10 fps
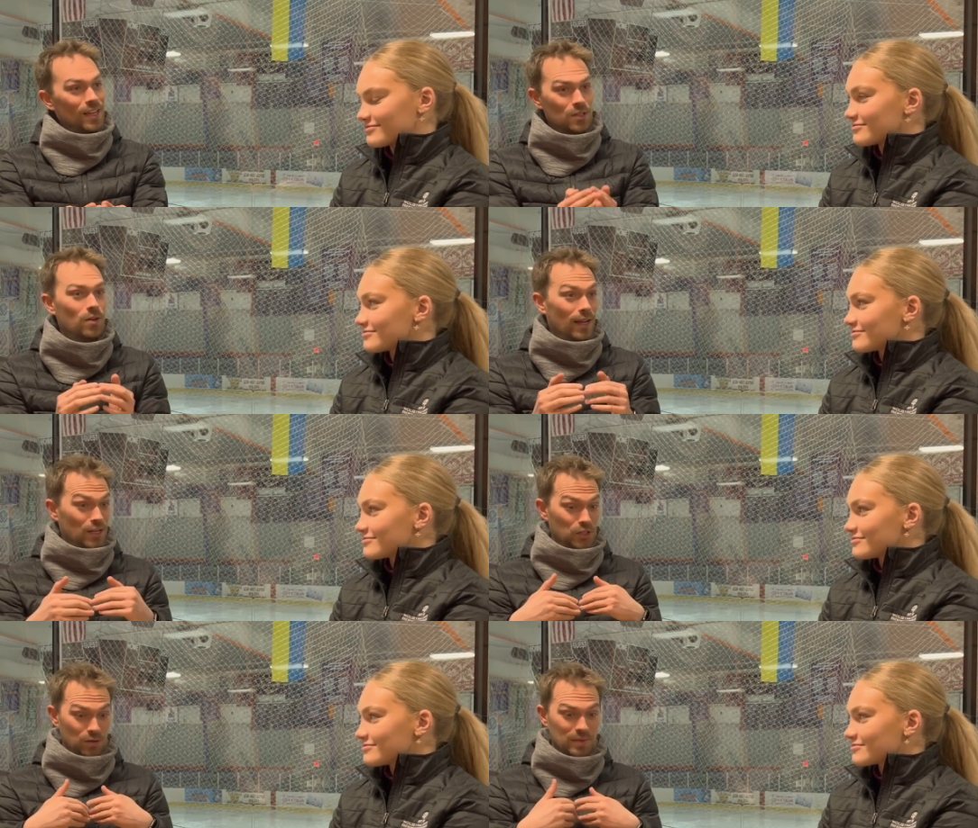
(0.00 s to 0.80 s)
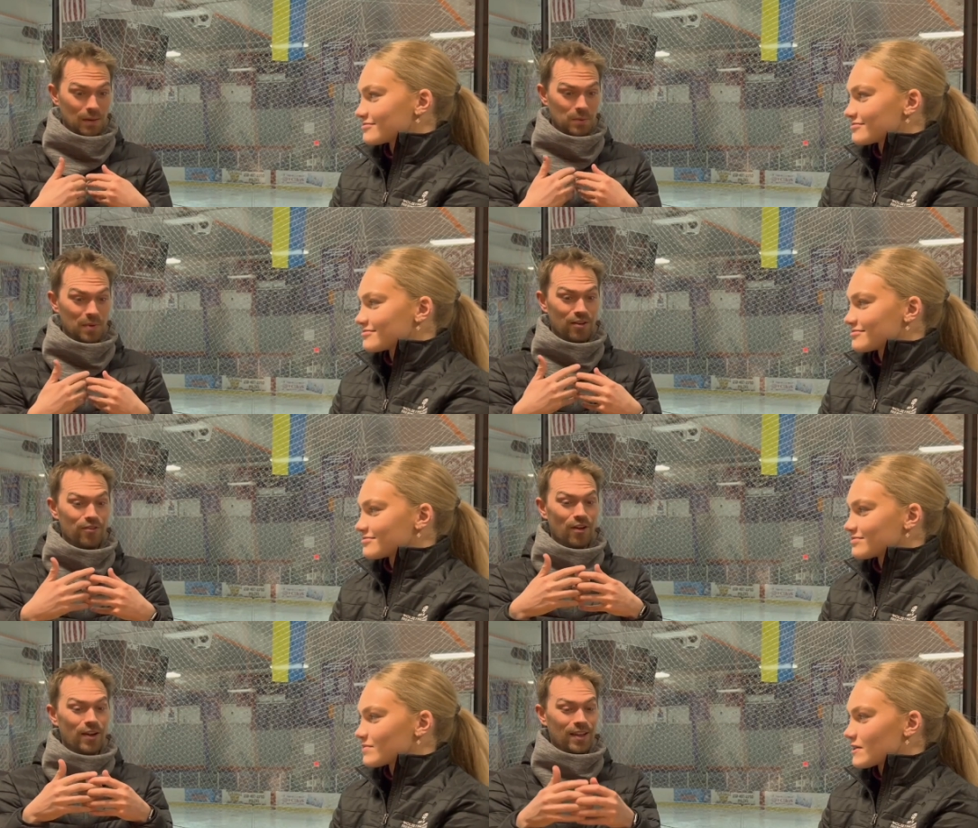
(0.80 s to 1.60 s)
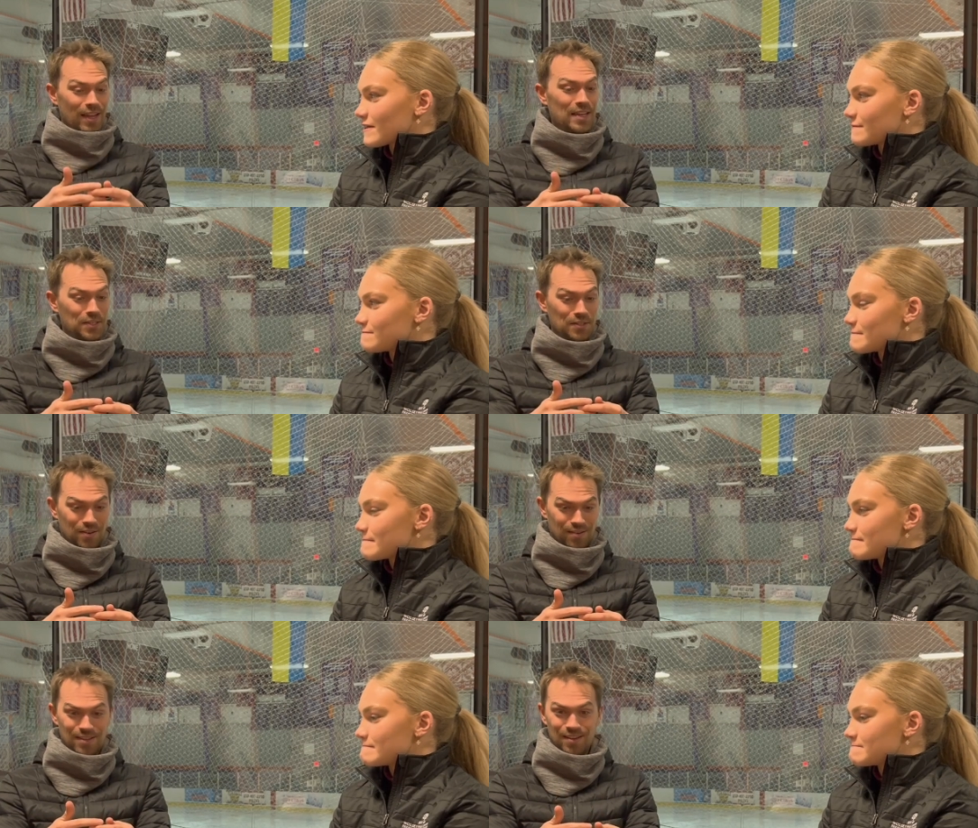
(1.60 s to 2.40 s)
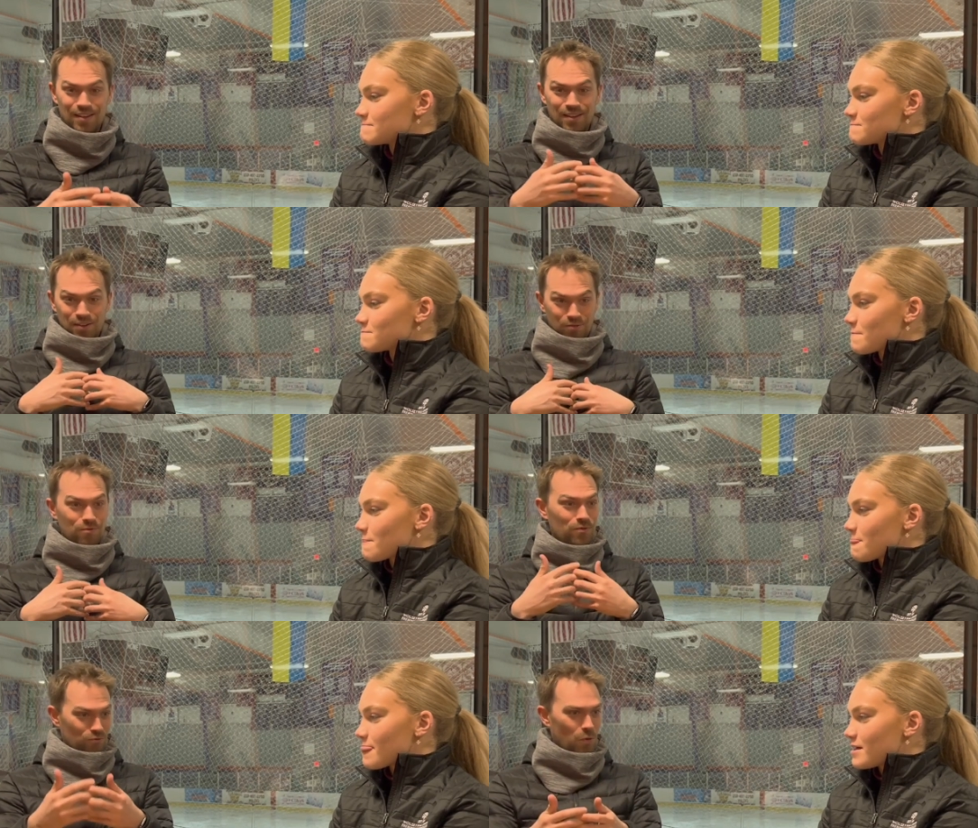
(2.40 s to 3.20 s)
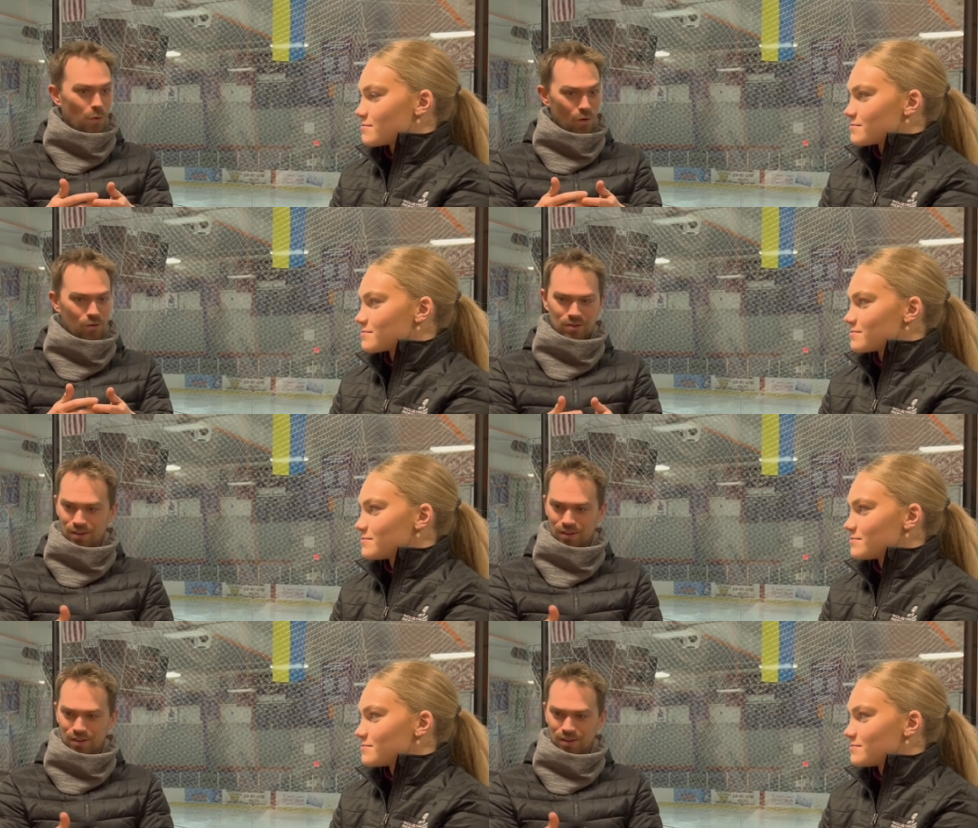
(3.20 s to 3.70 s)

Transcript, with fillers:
Speaker 1: It can sometimes be a very instant reward.